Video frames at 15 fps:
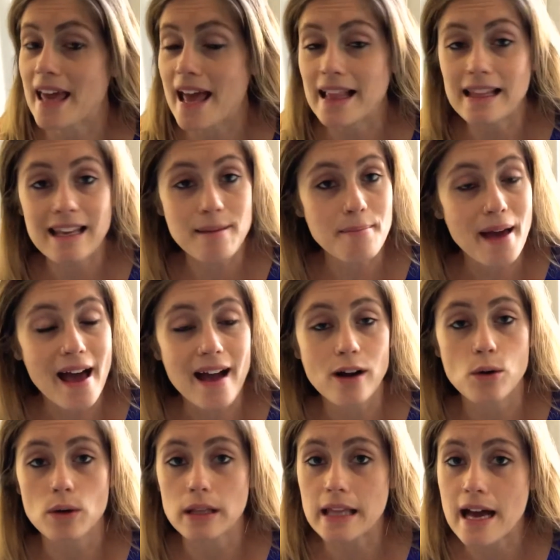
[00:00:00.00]
can't lean back
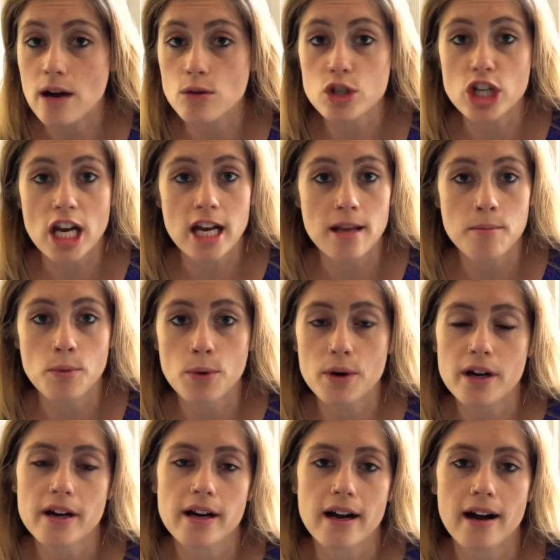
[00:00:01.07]
or lounge
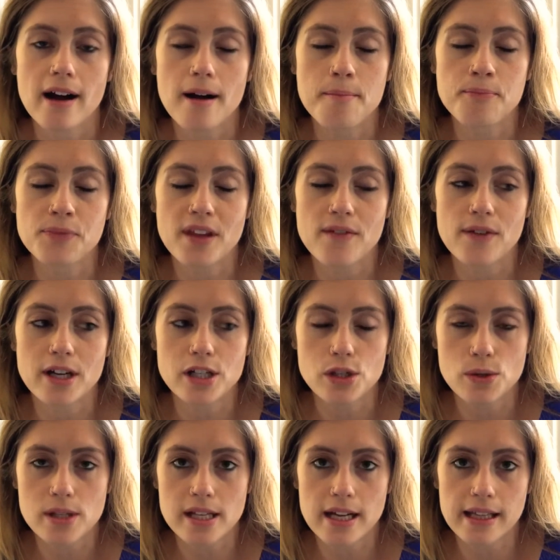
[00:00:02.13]
anymore. If I
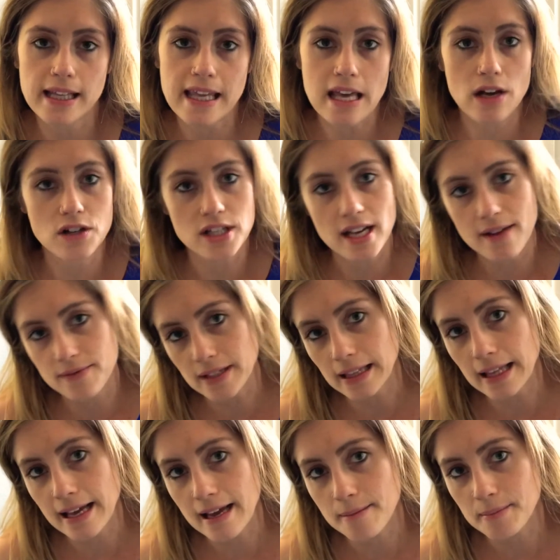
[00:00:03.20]
do sit on the couch, I have to
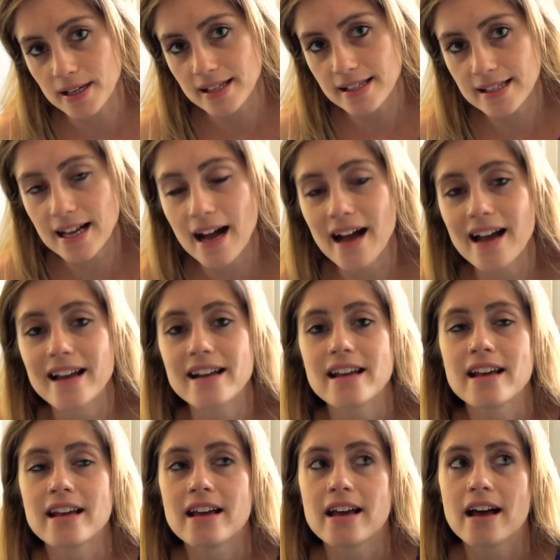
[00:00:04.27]
lay on my side,
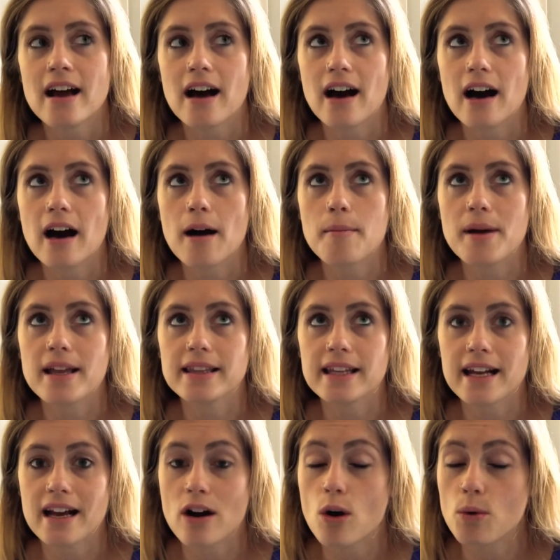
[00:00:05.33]
and
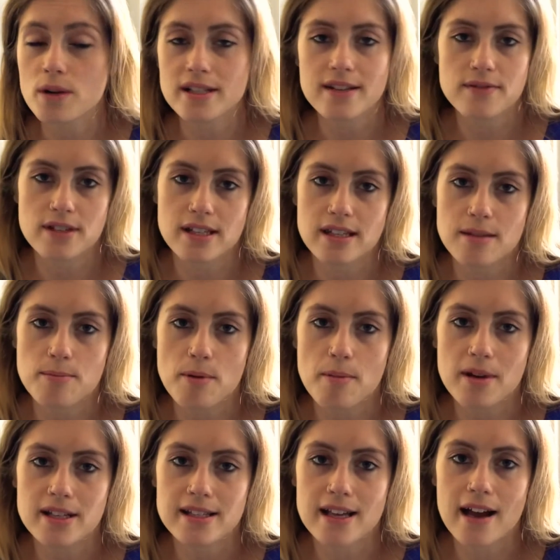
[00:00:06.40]
then I always have to sleep on
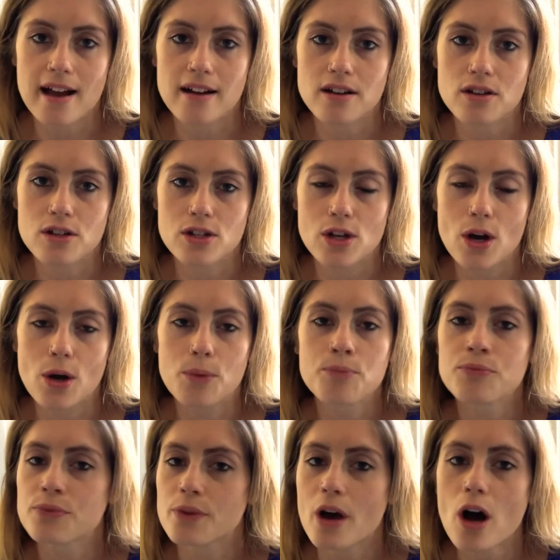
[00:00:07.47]
my side. So
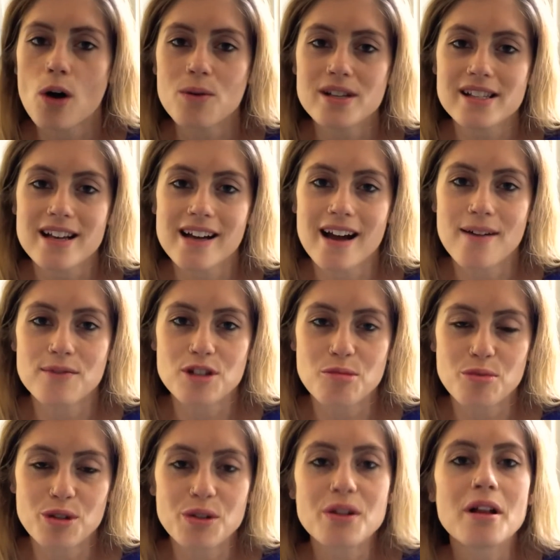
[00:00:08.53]
always
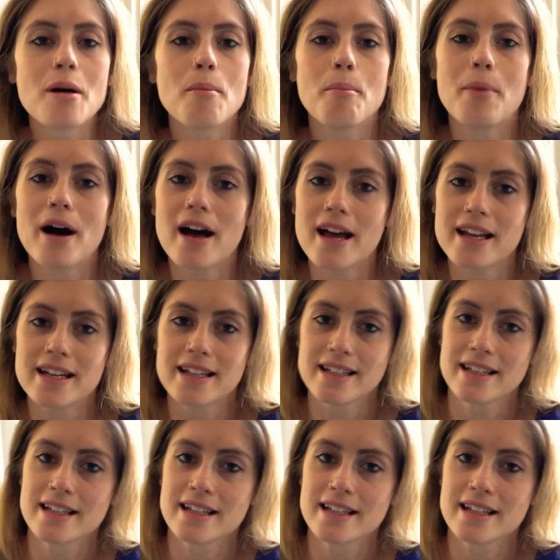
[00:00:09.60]
uncomfortable, but